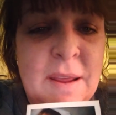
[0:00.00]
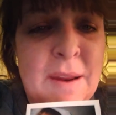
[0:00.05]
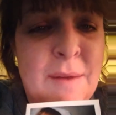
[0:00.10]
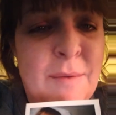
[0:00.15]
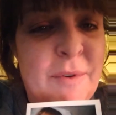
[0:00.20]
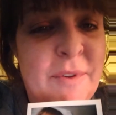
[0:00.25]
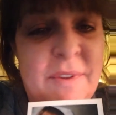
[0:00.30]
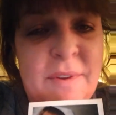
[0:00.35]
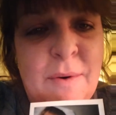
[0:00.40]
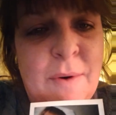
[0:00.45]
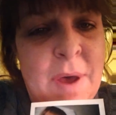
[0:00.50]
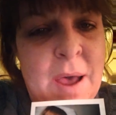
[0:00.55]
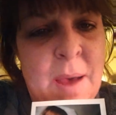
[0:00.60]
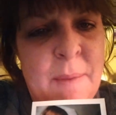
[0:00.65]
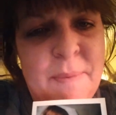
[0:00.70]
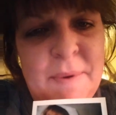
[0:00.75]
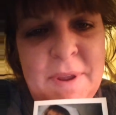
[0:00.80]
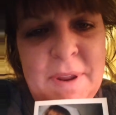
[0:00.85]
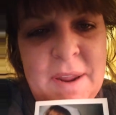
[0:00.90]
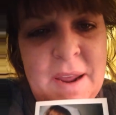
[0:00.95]
and I was so
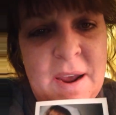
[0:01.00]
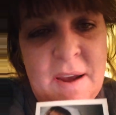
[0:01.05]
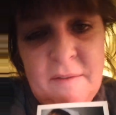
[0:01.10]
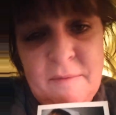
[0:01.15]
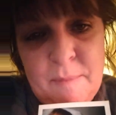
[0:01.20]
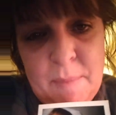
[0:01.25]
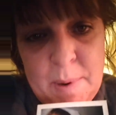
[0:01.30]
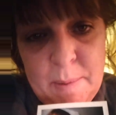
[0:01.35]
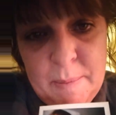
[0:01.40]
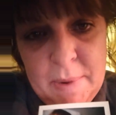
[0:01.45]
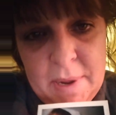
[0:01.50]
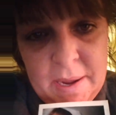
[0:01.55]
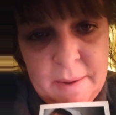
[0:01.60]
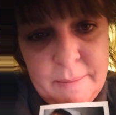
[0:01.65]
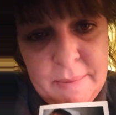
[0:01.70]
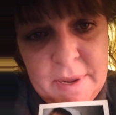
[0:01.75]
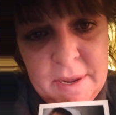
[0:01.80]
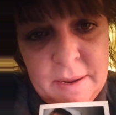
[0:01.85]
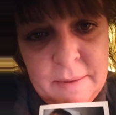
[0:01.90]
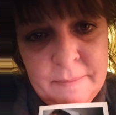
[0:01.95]
happy to have my
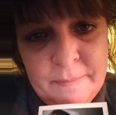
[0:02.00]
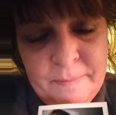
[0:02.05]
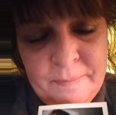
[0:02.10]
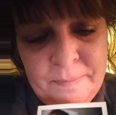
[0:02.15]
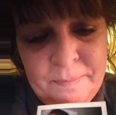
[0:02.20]
baby.